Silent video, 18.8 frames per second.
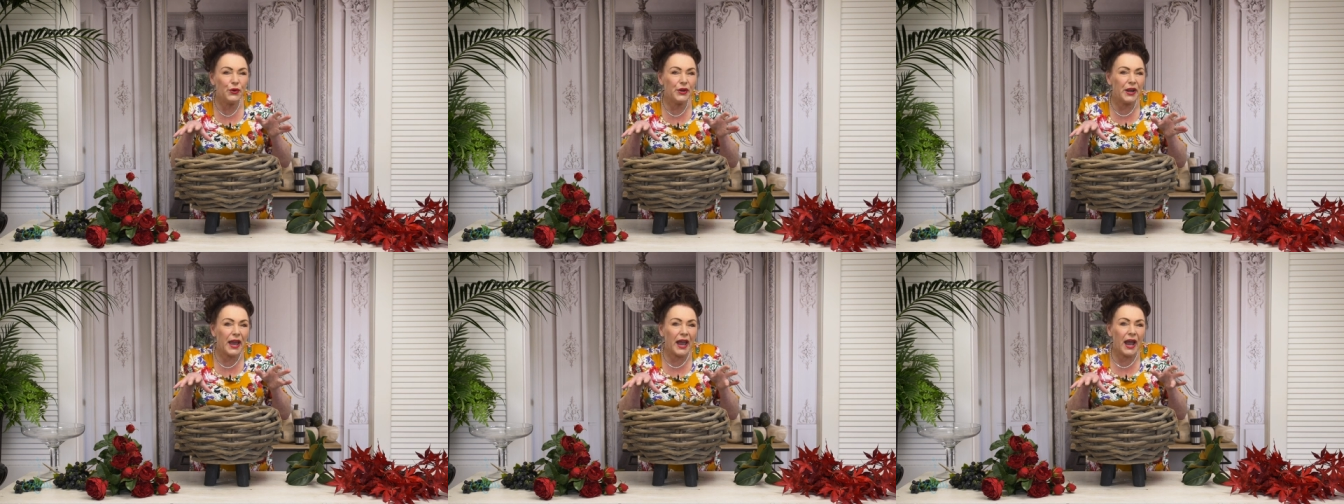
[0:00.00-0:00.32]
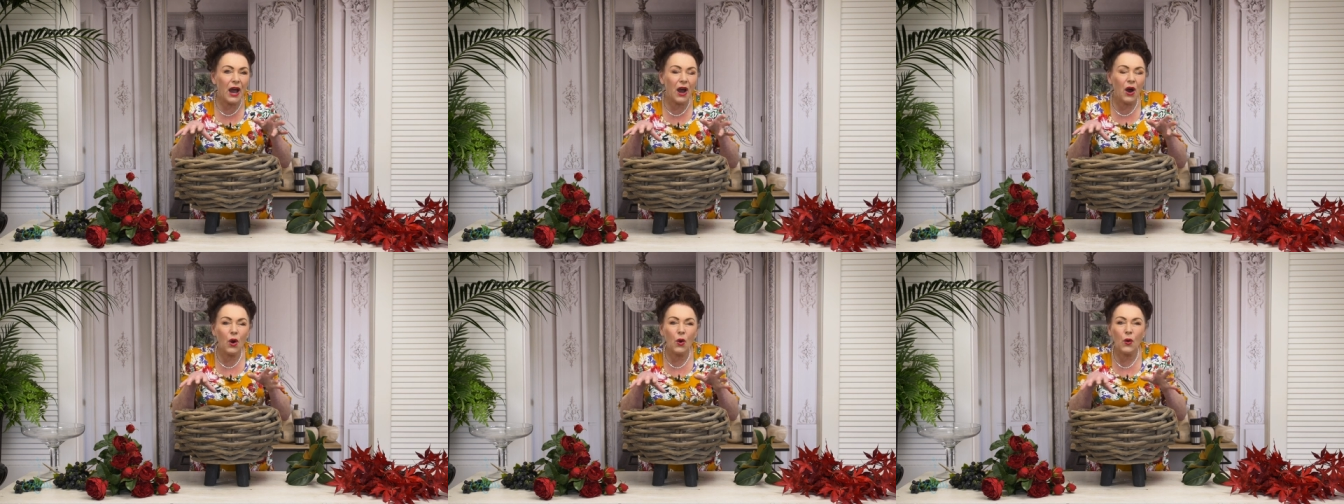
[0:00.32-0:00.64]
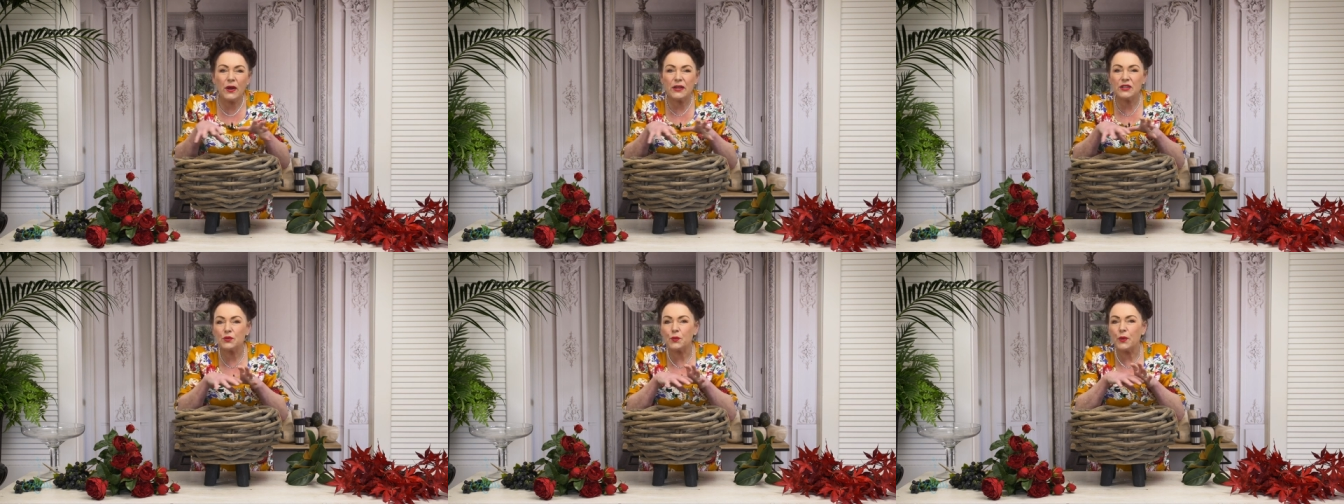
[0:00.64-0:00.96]
now
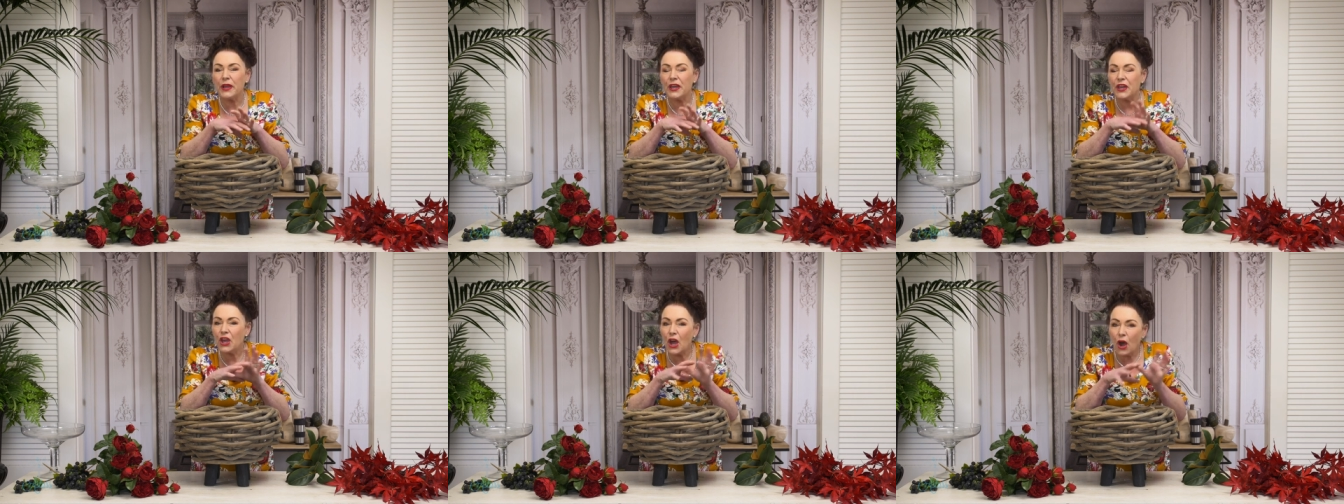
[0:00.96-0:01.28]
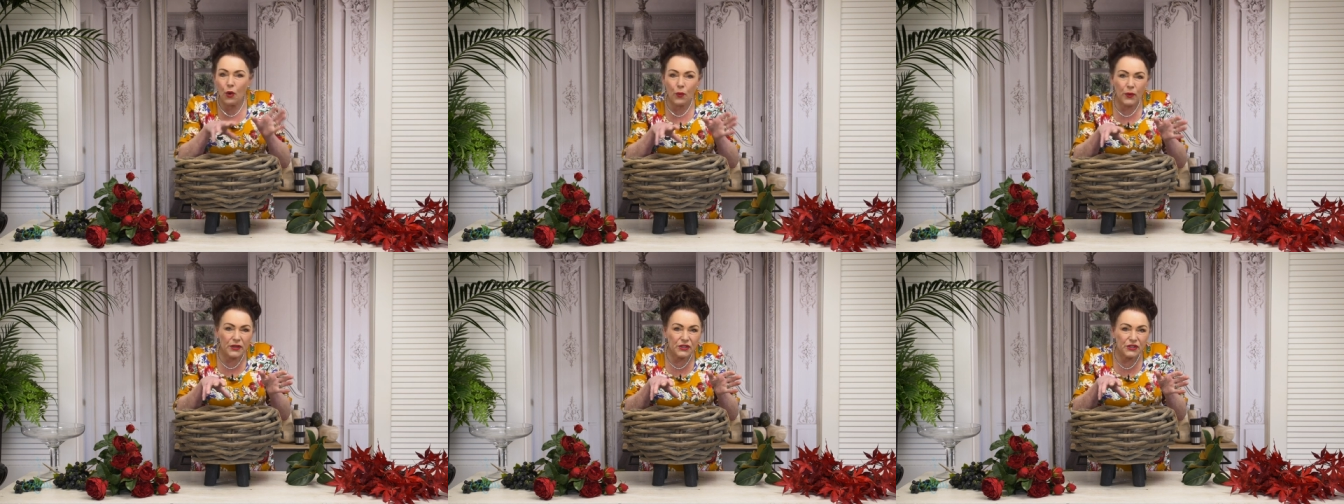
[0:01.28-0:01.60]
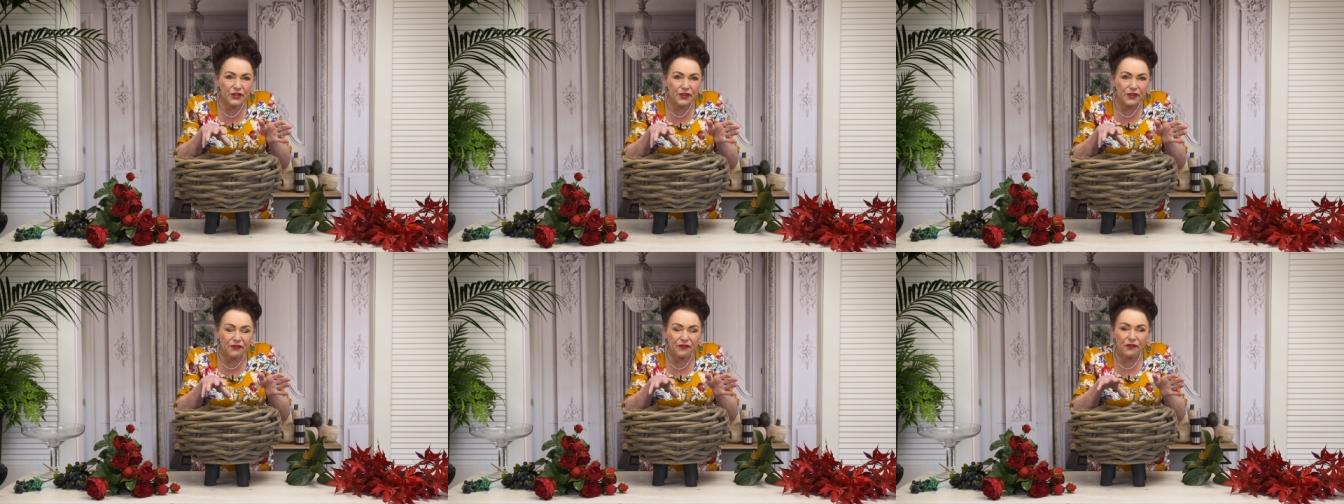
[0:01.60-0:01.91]
as we go
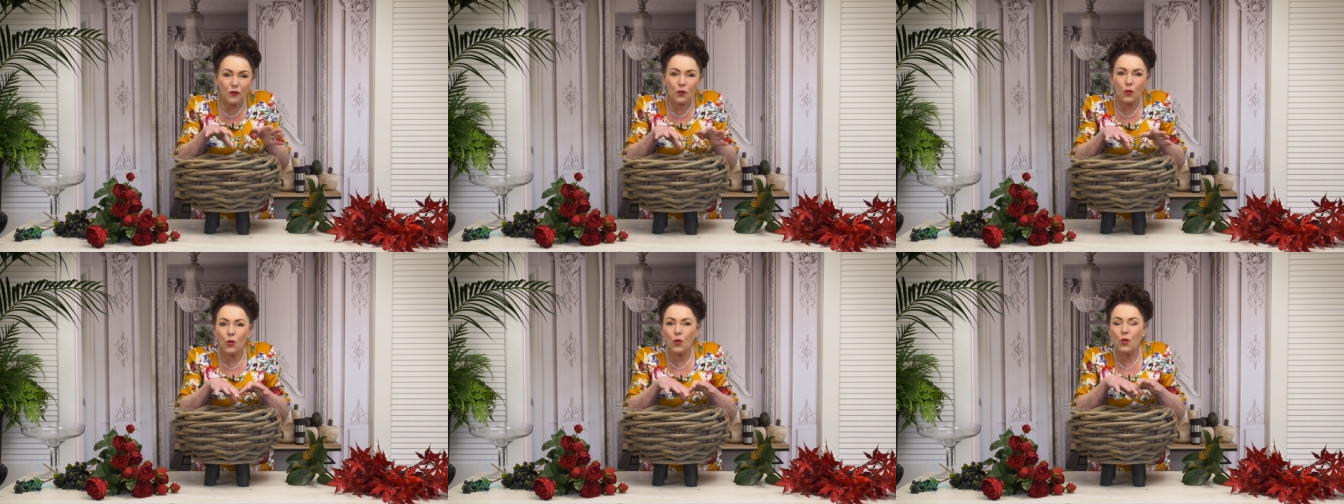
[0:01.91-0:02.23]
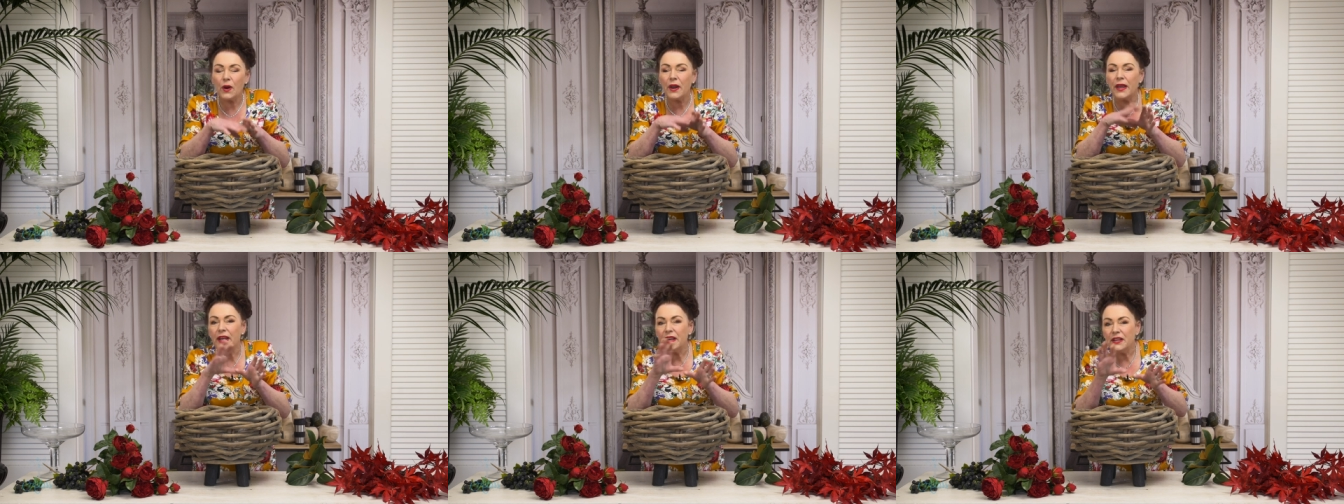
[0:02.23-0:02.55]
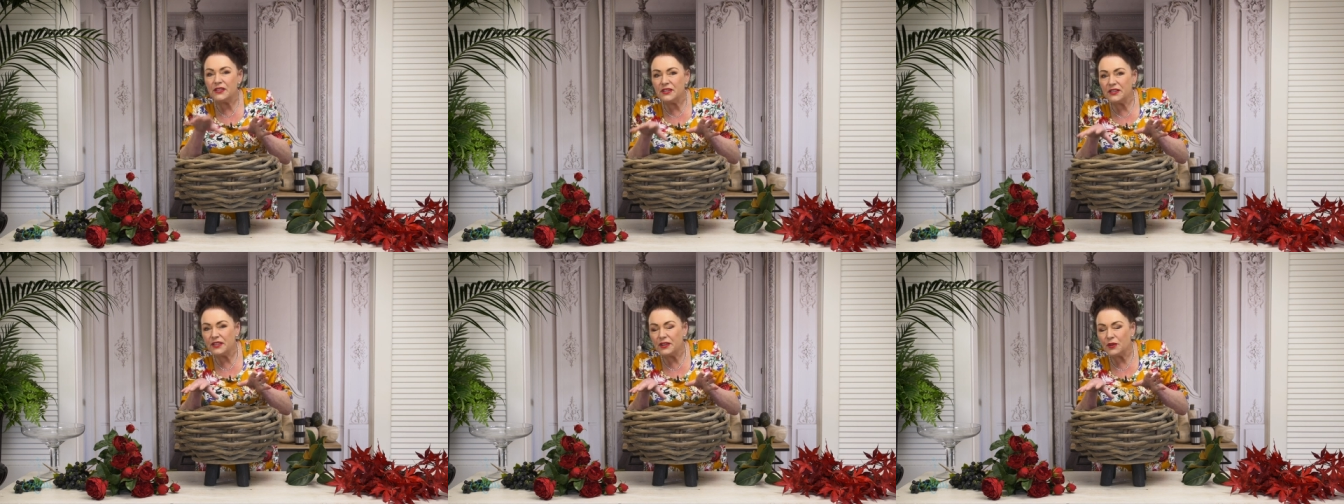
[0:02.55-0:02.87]
into the fall,
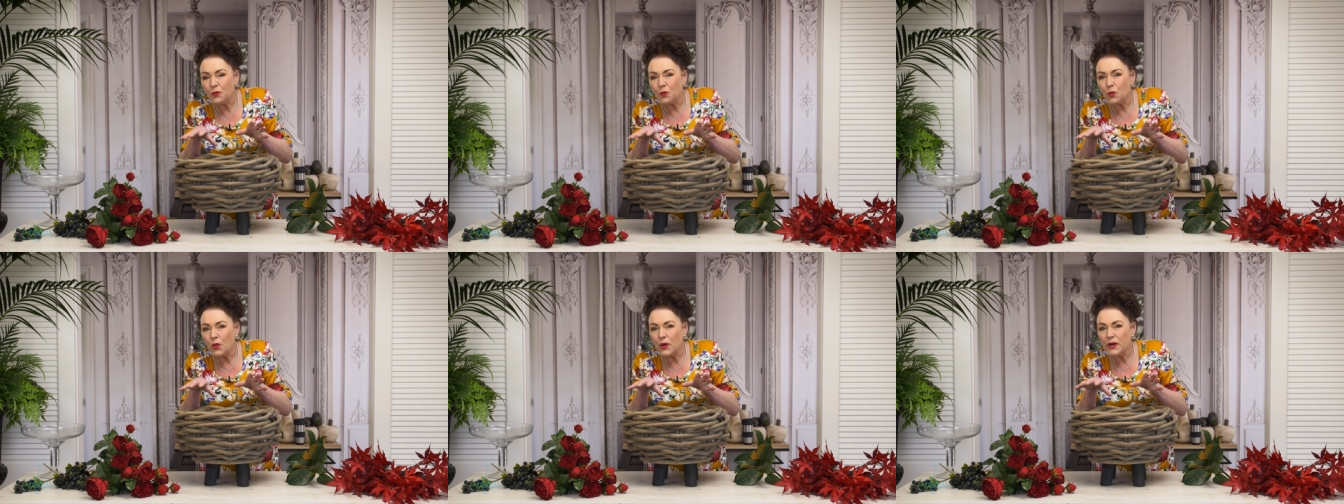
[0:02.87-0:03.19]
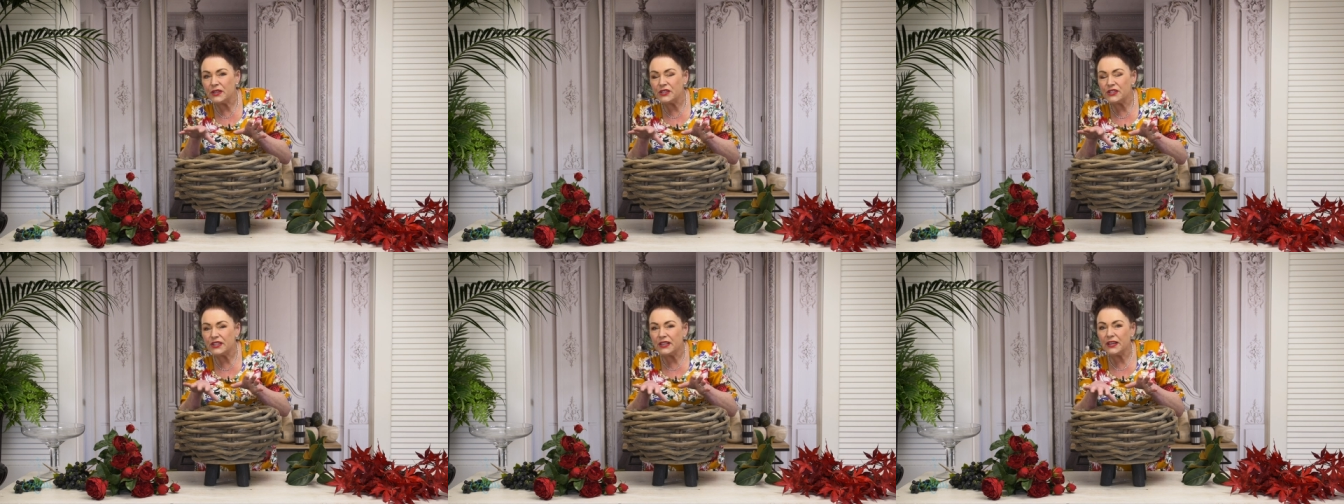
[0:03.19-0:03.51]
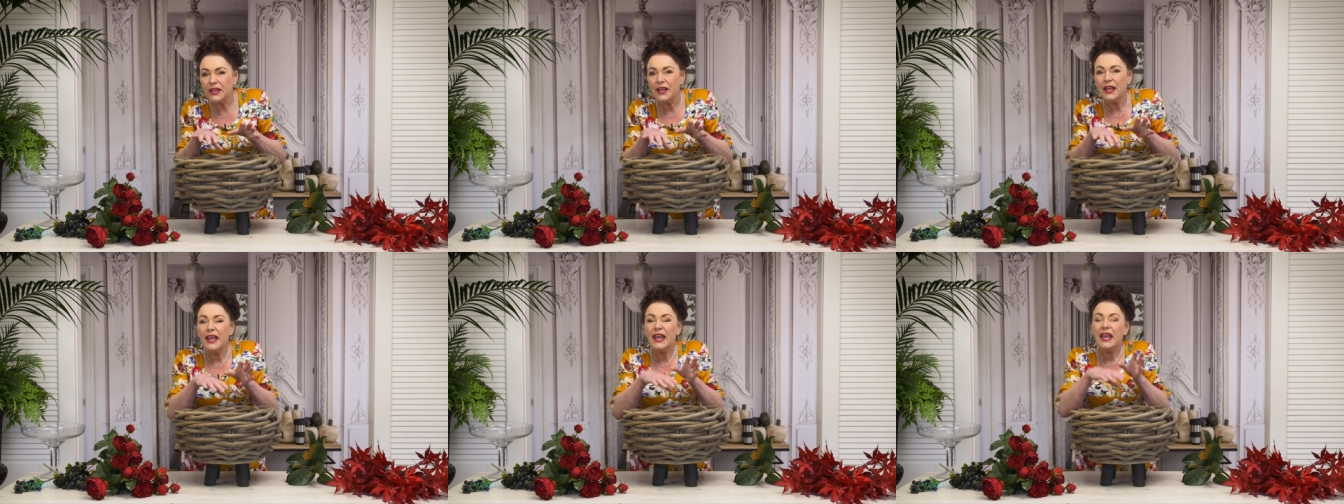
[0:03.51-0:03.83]
into the winter